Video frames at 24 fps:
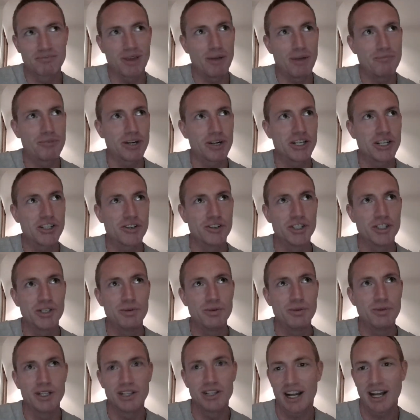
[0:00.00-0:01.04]
pretty sure you
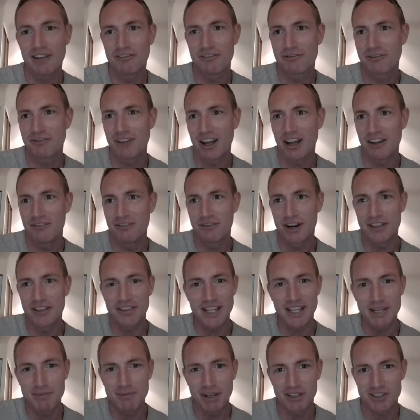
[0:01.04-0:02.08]
will have read
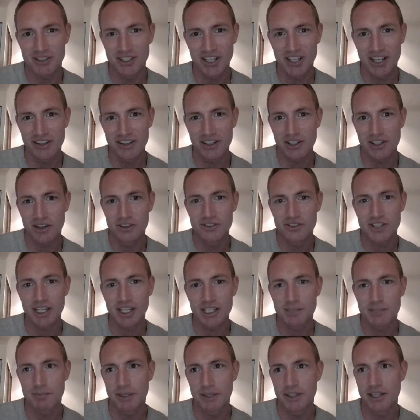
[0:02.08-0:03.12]
the emails and know the
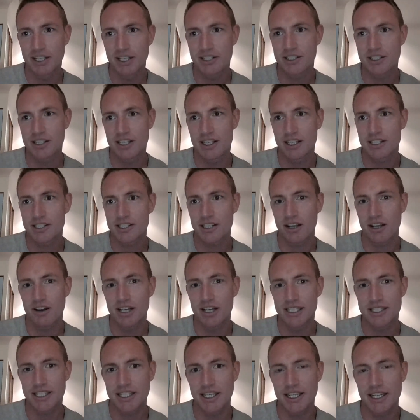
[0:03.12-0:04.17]
context, but this
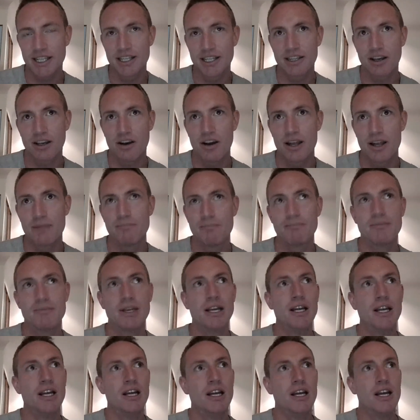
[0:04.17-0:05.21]
idea that I'm
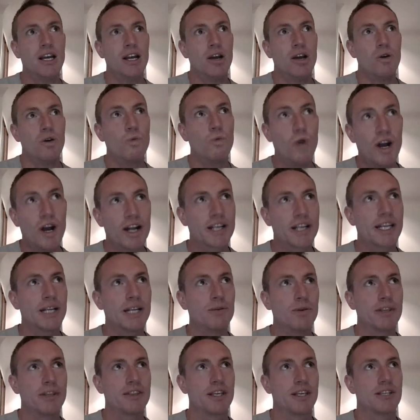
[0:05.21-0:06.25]
working
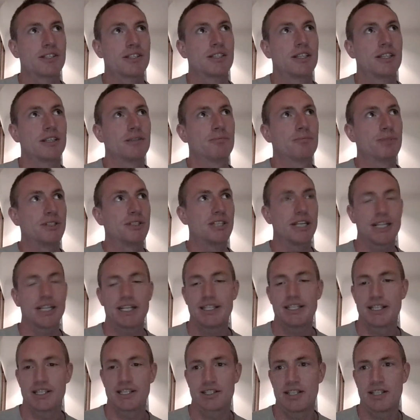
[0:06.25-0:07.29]
with particularly
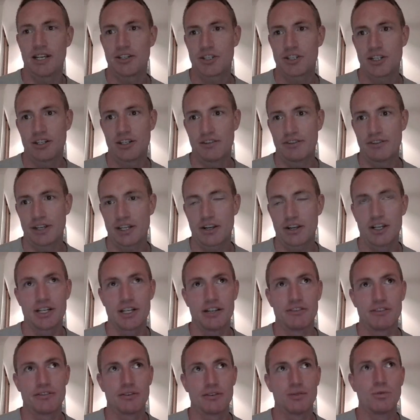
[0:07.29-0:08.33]
this notion of a kind
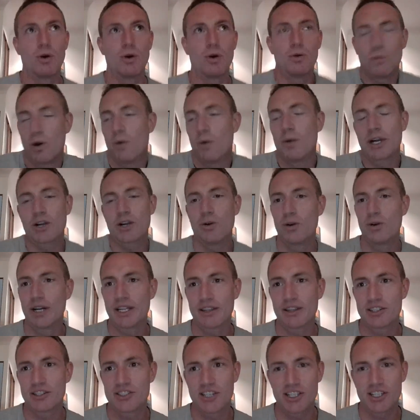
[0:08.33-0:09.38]
of what we're calling
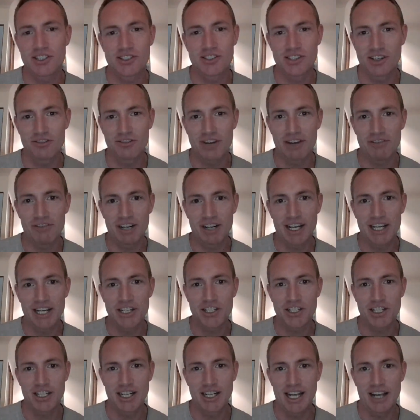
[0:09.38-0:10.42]
the citizen
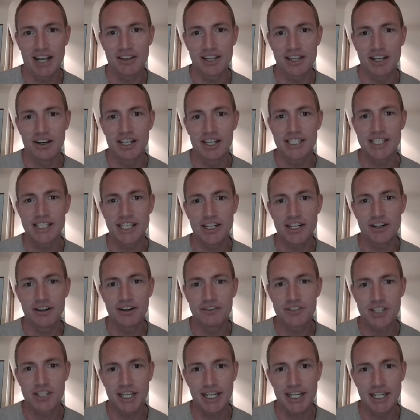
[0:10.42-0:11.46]
revelation now, the idea of
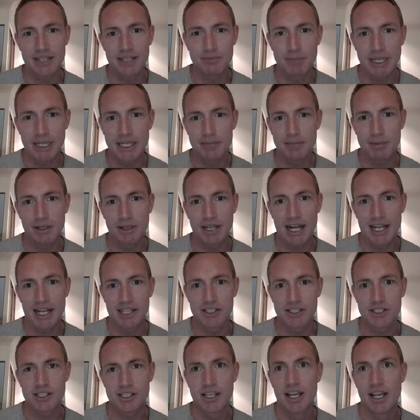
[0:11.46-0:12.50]
seeing people
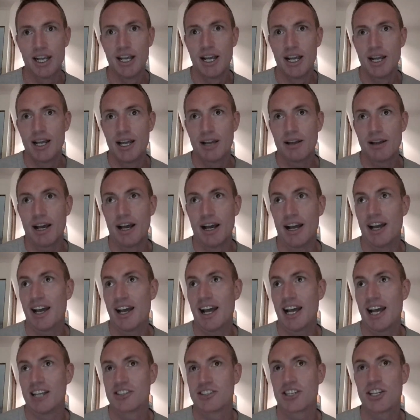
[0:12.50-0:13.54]
as
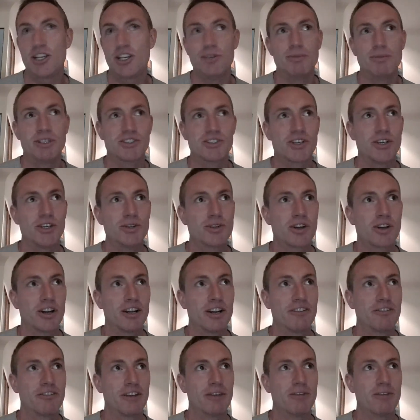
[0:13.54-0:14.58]
humans who kind of